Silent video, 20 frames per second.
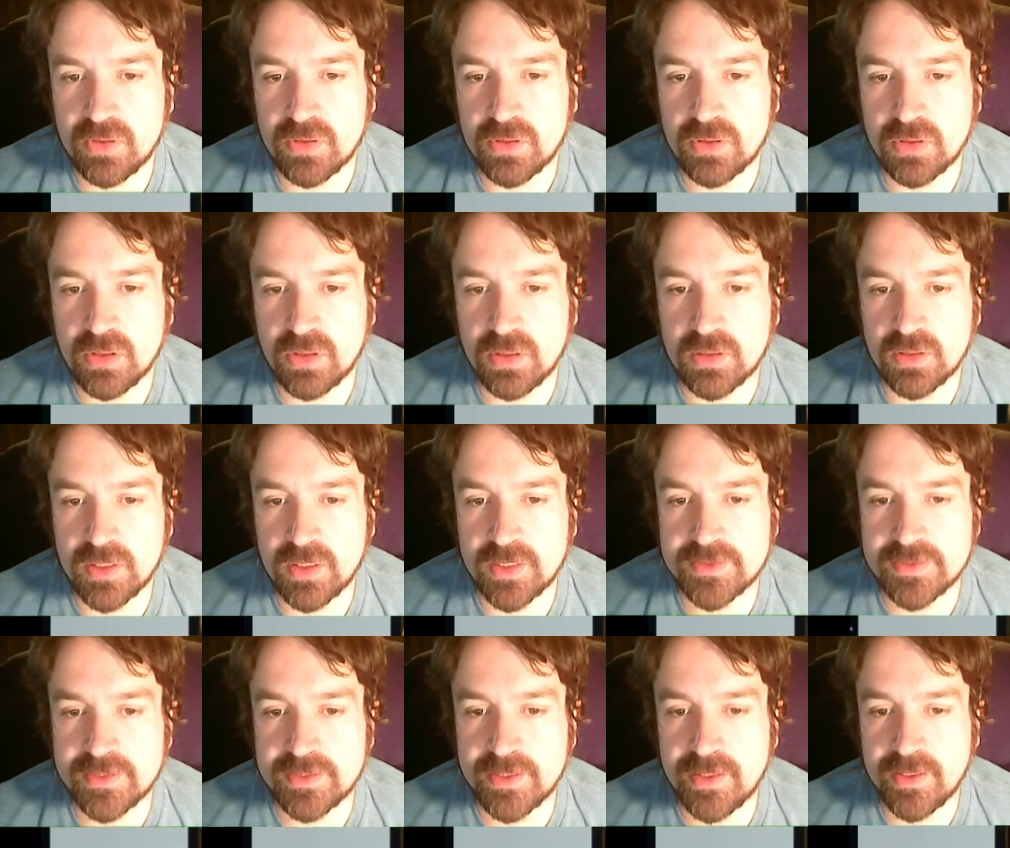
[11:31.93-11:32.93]

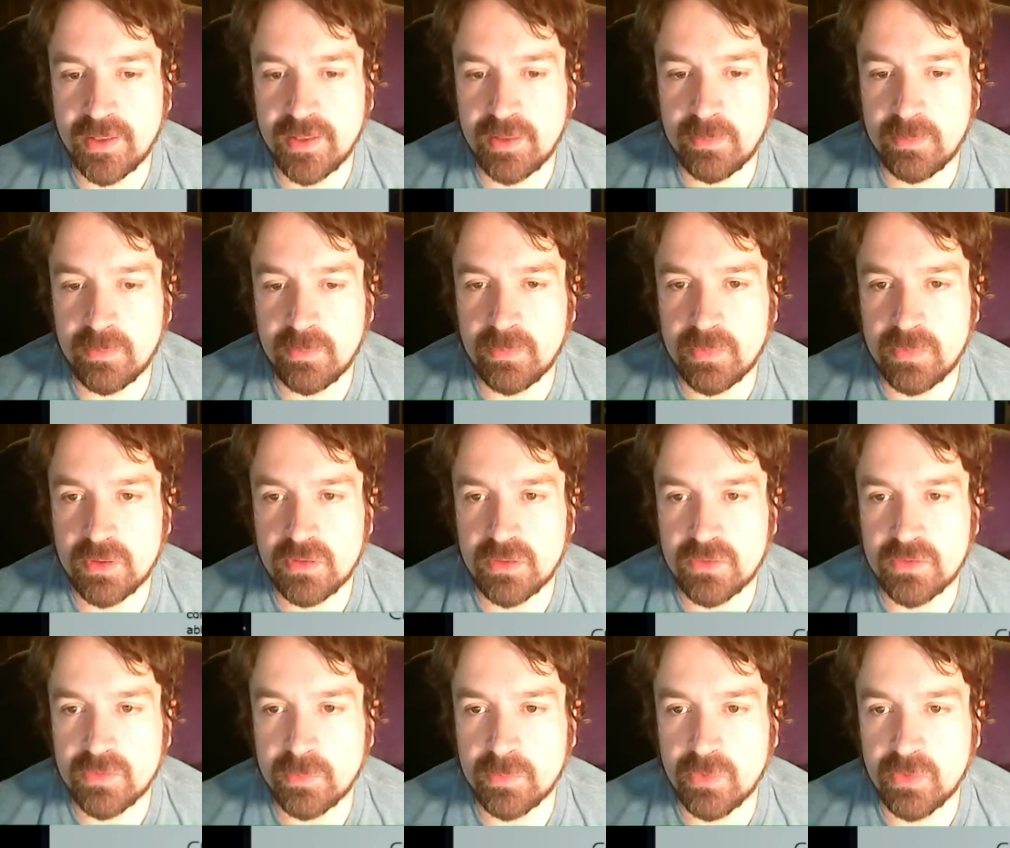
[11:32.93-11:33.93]
long-lasting game in
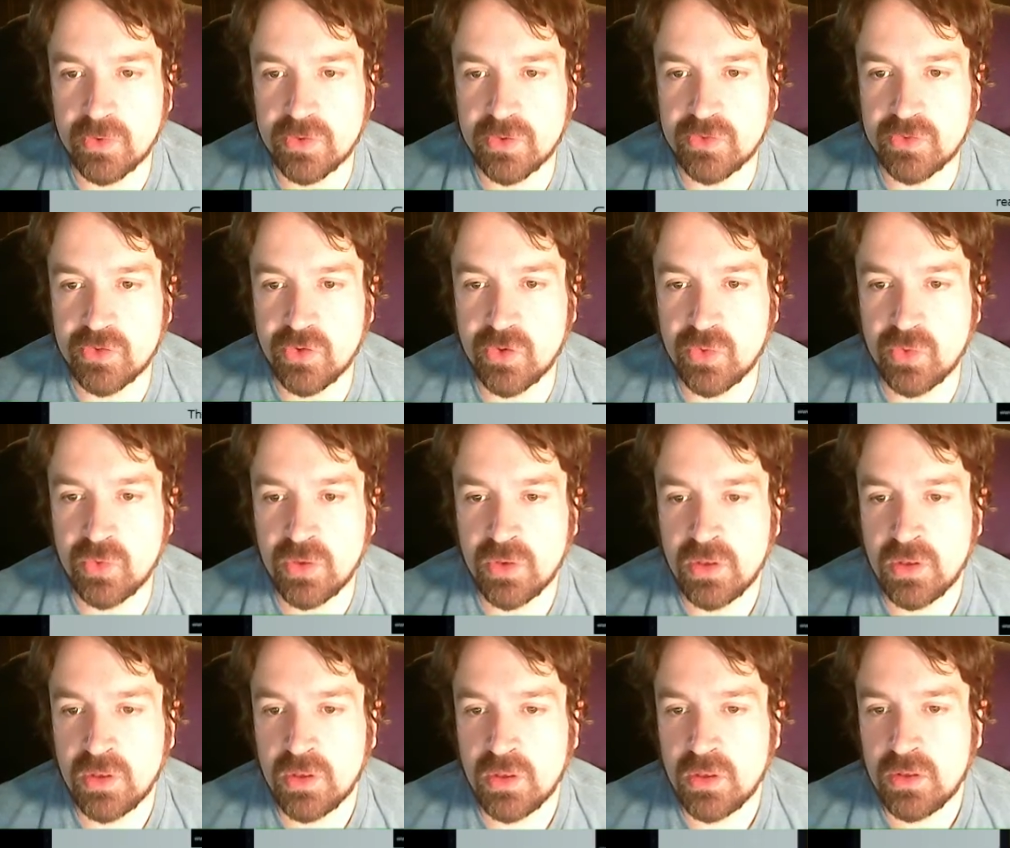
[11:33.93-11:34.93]
this market. So
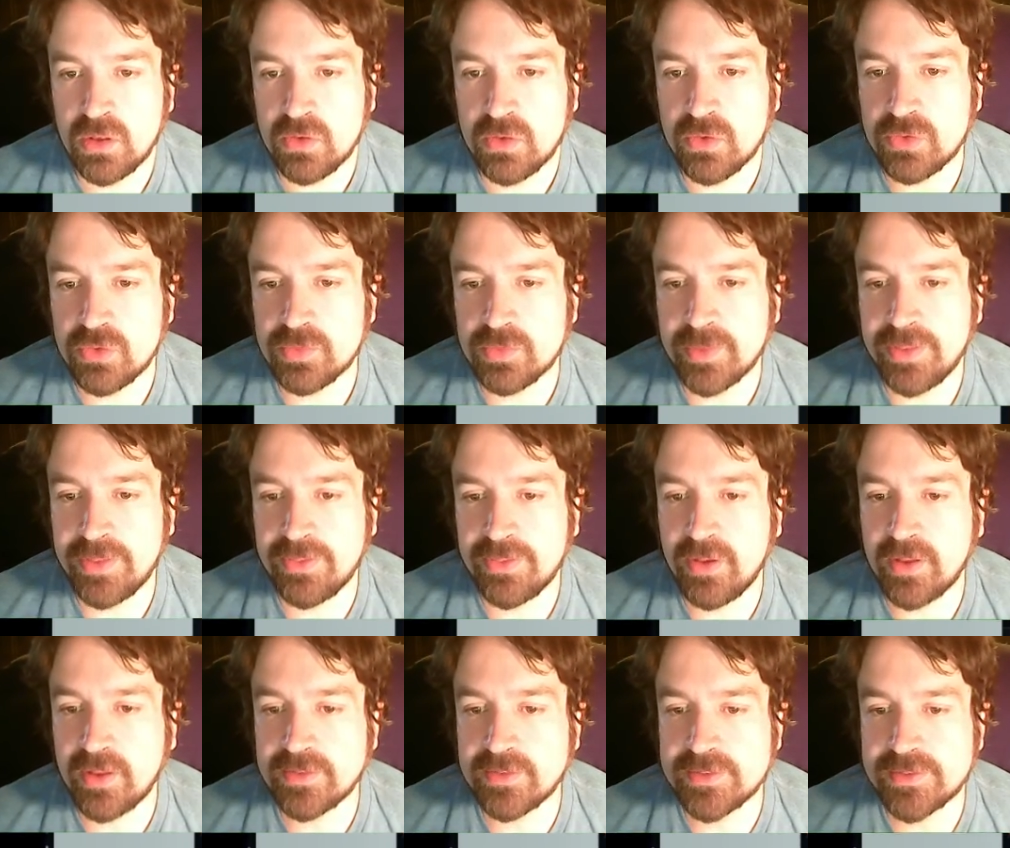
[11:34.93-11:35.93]
those are my
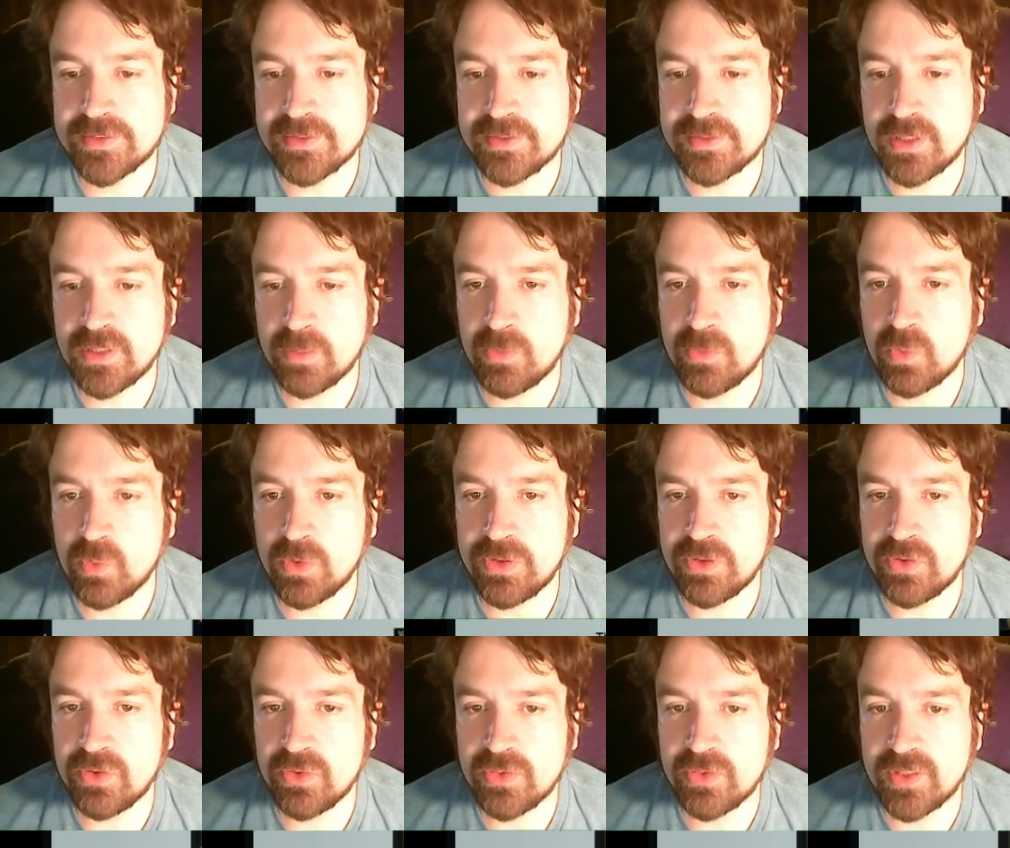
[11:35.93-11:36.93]
thoughts. Tell me what
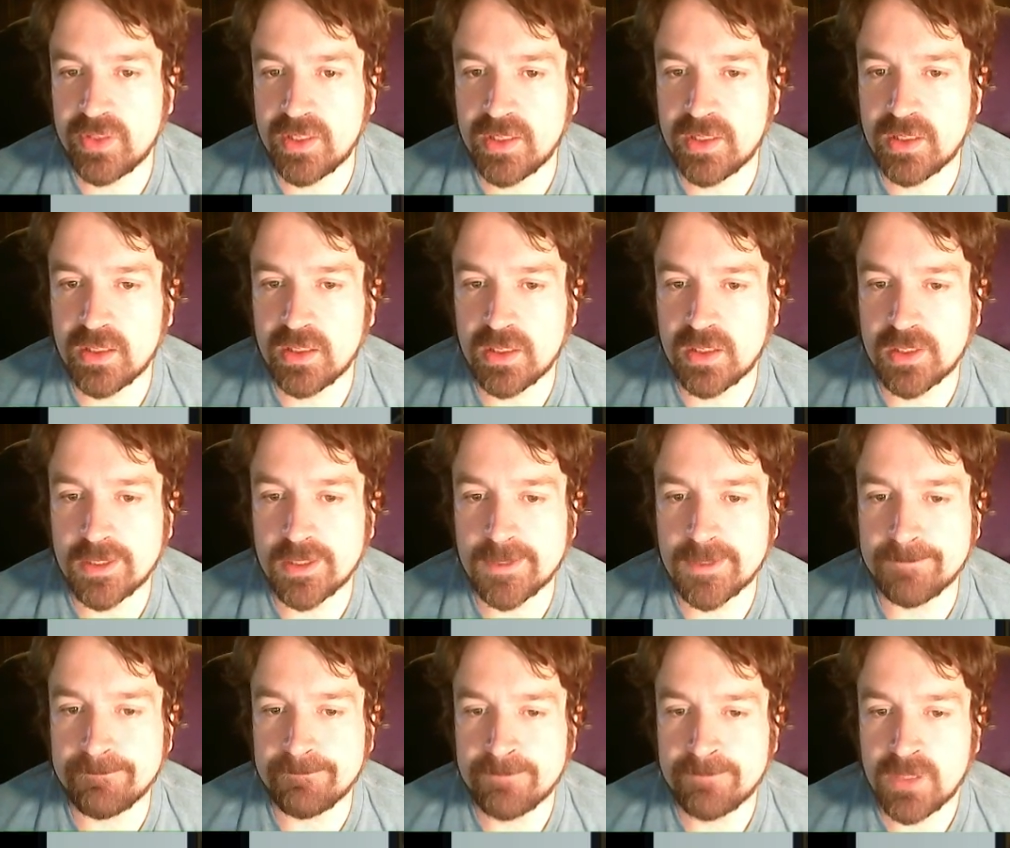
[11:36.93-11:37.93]
you think.
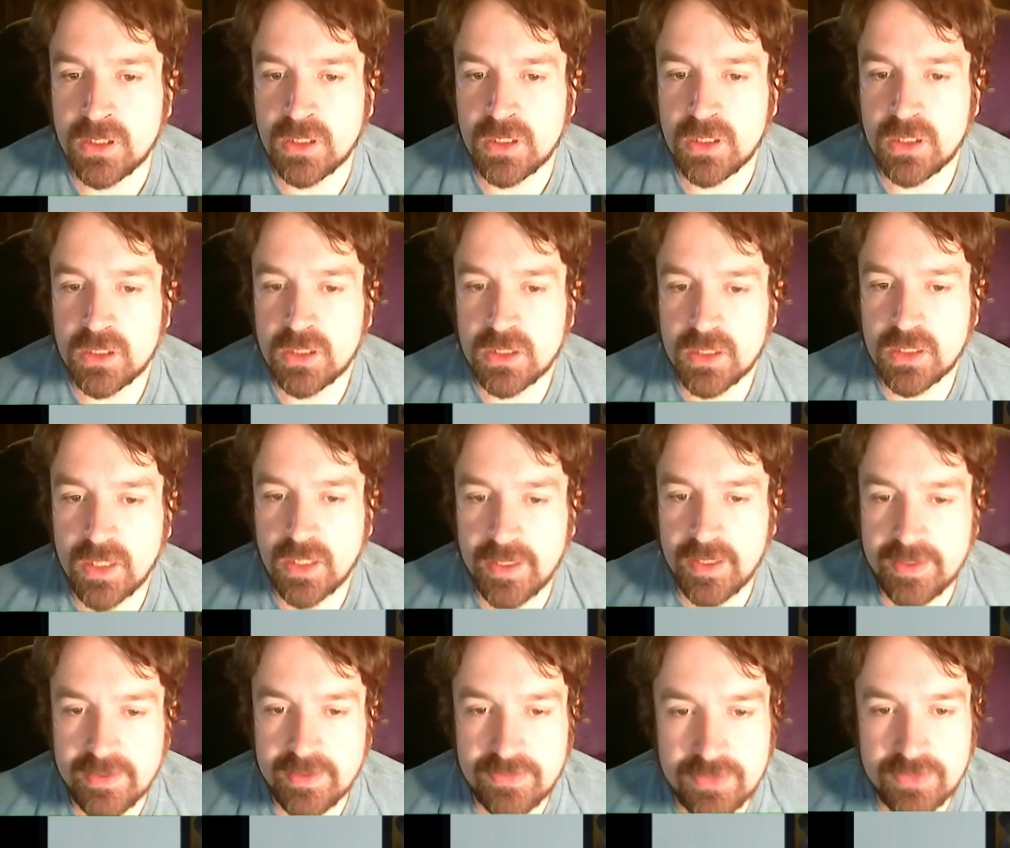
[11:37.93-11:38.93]

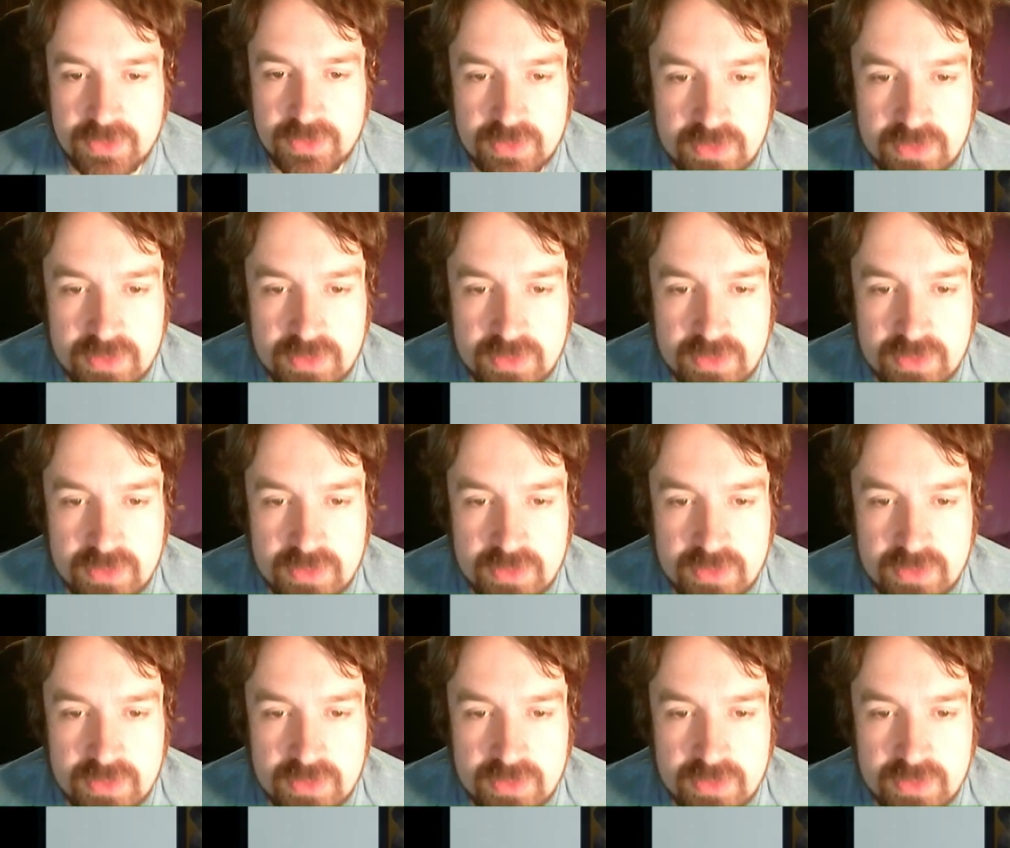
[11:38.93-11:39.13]
If you'd